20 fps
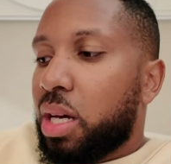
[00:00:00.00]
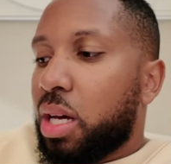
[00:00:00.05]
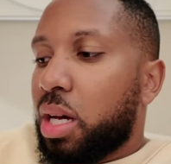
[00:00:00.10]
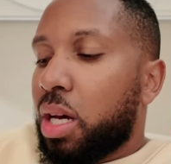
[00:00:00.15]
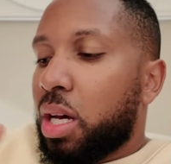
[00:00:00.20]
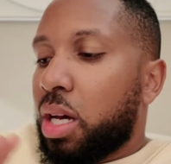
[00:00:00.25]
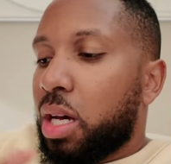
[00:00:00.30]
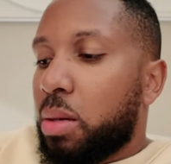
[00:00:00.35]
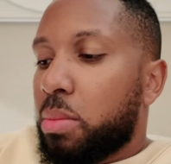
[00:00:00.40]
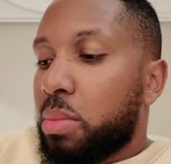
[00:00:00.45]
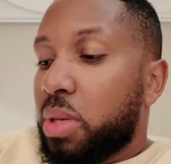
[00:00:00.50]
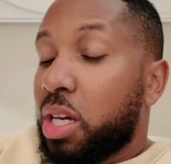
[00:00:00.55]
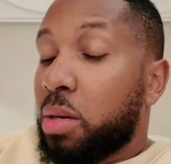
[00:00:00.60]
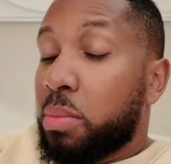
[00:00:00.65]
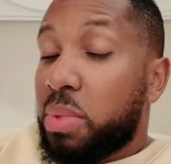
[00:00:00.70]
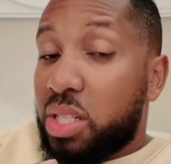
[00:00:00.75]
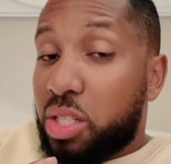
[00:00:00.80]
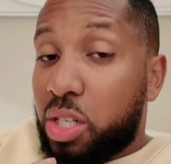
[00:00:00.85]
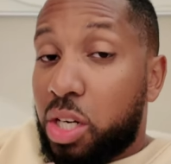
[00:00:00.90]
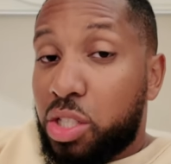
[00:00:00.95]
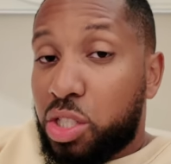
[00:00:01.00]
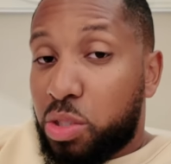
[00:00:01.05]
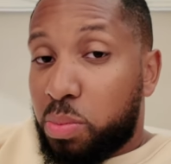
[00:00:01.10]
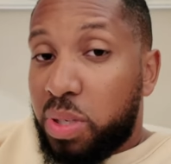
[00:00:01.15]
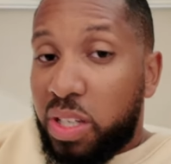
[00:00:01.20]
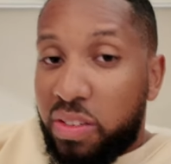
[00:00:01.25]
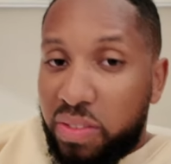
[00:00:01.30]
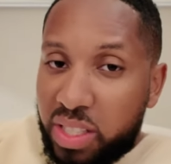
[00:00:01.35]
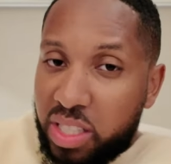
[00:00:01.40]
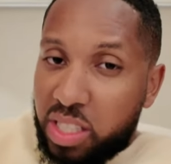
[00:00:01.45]
Um, it can be as close to
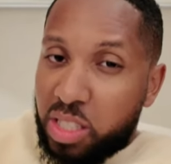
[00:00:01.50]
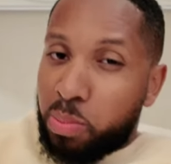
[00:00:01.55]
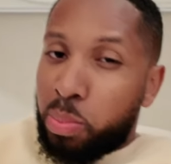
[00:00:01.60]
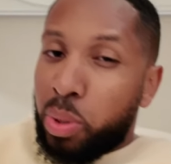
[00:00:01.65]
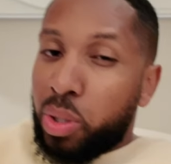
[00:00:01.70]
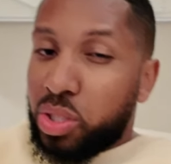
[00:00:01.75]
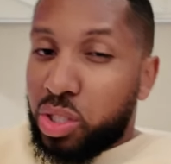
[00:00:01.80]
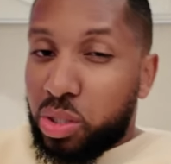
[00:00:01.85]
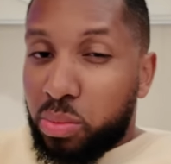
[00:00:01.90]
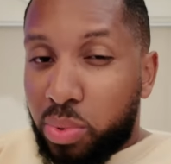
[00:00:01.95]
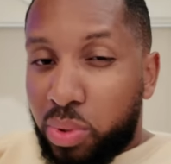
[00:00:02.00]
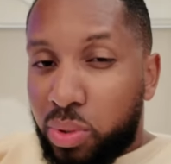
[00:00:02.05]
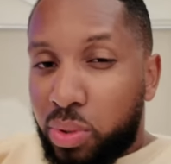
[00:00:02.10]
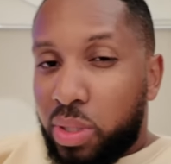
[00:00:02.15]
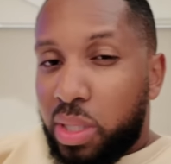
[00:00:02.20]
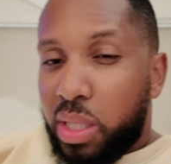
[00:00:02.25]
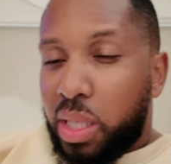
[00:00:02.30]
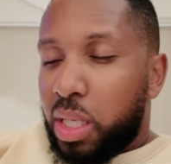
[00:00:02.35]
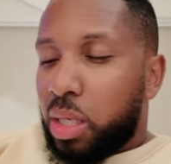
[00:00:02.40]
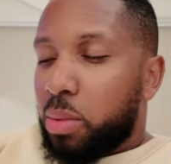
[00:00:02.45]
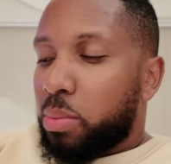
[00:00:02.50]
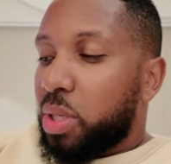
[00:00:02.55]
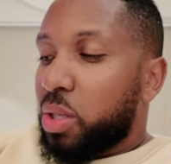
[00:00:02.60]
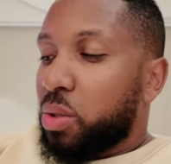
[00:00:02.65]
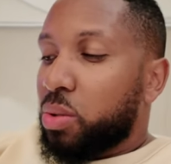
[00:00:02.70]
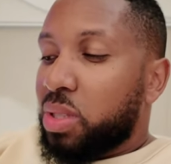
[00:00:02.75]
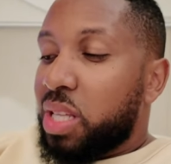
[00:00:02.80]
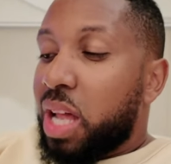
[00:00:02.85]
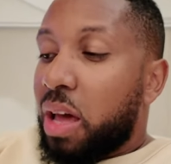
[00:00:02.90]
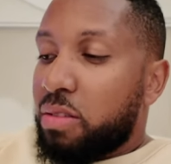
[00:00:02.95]
perfect as possible, but it
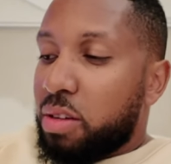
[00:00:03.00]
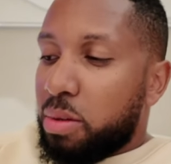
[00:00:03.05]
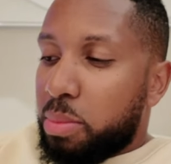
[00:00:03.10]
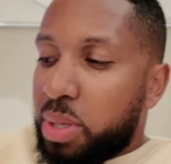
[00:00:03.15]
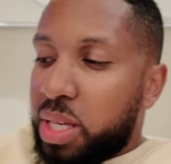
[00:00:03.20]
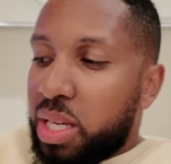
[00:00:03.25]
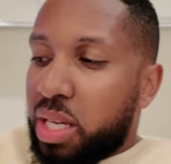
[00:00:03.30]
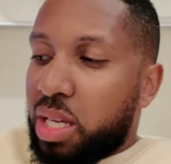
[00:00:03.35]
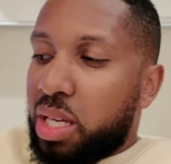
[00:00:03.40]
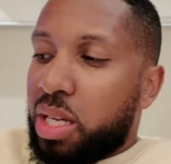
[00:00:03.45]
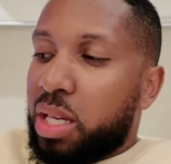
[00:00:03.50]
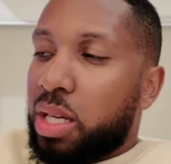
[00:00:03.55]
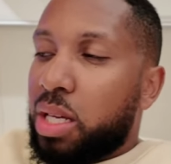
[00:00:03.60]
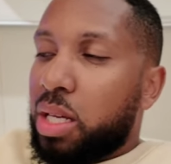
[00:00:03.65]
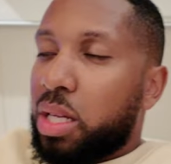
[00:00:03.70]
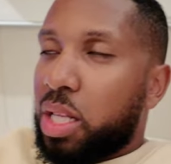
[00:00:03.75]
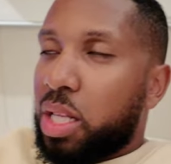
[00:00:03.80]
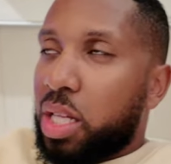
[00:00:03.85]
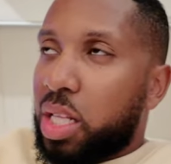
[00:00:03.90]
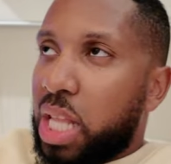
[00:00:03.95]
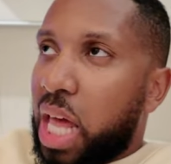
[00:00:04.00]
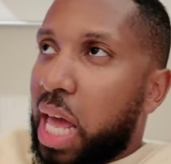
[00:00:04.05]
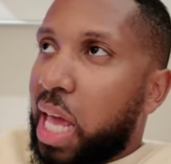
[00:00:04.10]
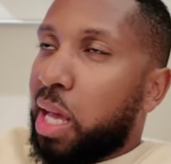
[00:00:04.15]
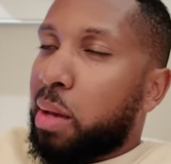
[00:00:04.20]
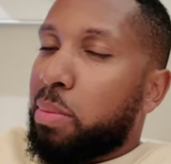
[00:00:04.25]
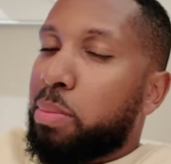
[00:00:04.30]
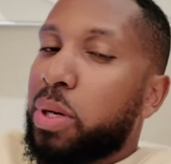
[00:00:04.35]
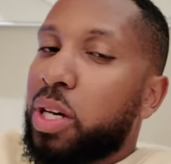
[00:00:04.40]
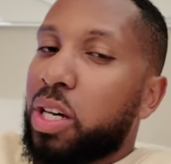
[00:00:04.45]
will never be
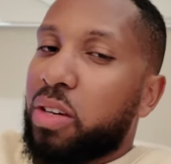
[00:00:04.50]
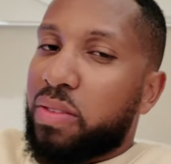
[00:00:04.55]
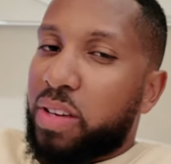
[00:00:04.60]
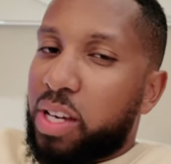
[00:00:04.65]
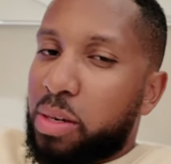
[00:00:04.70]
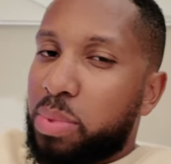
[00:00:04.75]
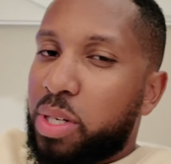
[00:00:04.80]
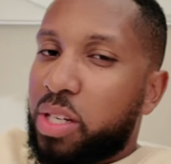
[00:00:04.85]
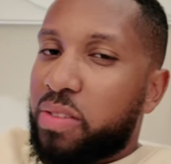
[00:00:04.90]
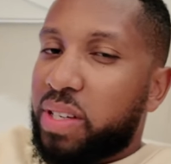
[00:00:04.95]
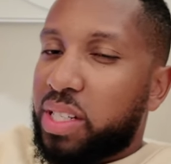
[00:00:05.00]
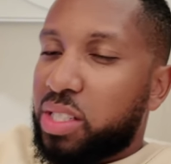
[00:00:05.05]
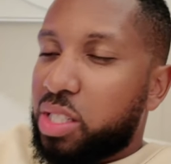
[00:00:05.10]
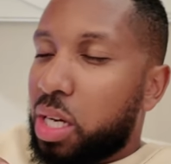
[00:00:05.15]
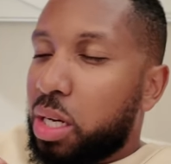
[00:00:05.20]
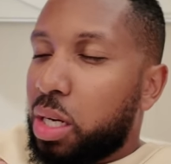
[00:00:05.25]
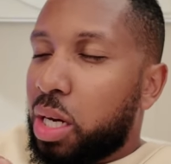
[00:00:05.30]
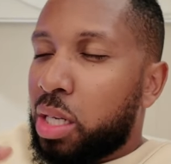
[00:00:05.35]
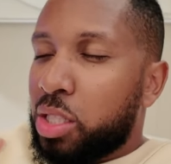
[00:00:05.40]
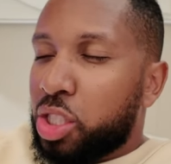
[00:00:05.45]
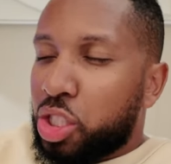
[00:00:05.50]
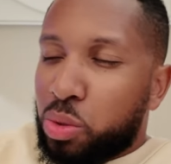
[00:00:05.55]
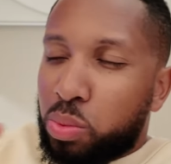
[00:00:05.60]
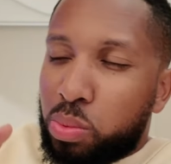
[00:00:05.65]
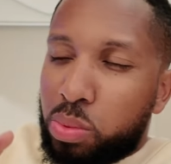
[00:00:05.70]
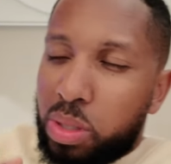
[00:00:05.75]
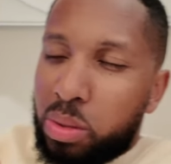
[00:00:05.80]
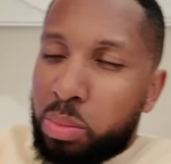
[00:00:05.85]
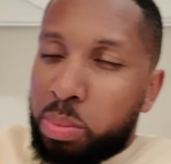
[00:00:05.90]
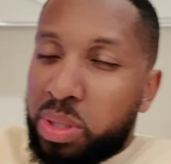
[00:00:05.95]
like perfect, perfect. So I, I just
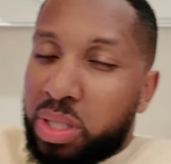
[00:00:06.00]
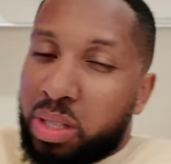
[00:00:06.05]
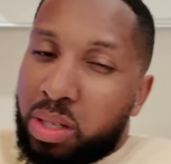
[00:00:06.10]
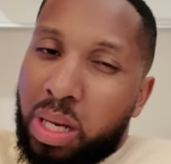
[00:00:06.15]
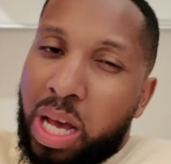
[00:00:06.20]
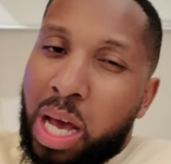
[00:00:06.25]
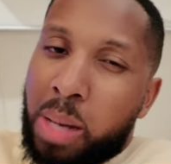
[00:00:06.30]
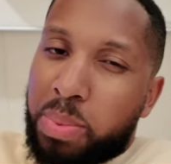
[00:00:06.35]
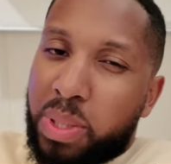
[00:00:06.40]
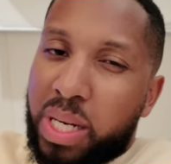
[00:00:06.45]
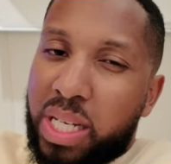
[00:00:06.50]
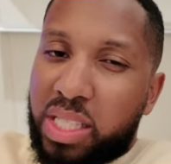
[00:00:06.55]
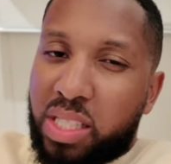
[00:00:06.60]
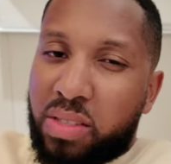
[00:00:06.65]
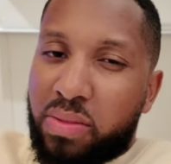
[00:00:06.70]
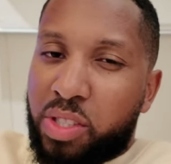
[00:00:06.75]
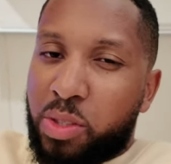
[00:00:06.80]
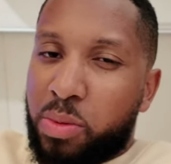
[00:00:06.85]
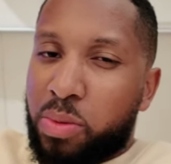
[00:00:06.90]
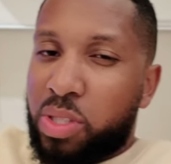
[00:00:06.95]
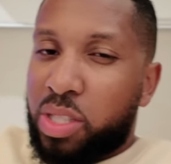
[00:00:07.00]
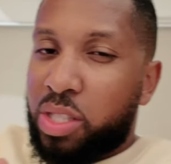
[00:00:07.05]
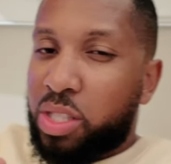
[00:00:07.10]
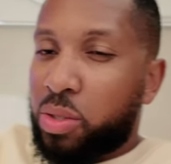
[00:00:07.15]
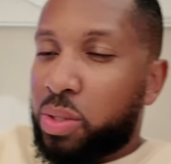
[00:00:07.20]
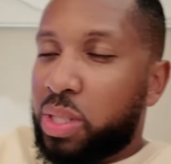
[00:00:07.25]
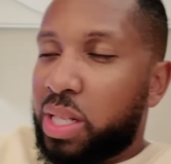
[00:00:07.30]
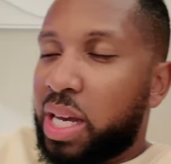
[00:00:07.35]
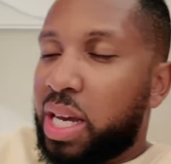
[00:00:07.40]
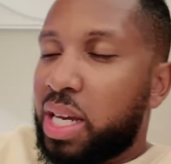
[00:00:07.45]
be uh, apprehensive
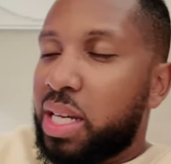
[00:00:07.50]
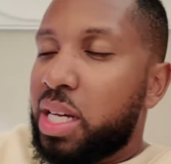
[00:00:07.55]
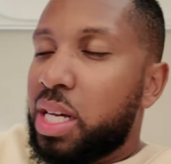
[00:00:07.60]
doing that.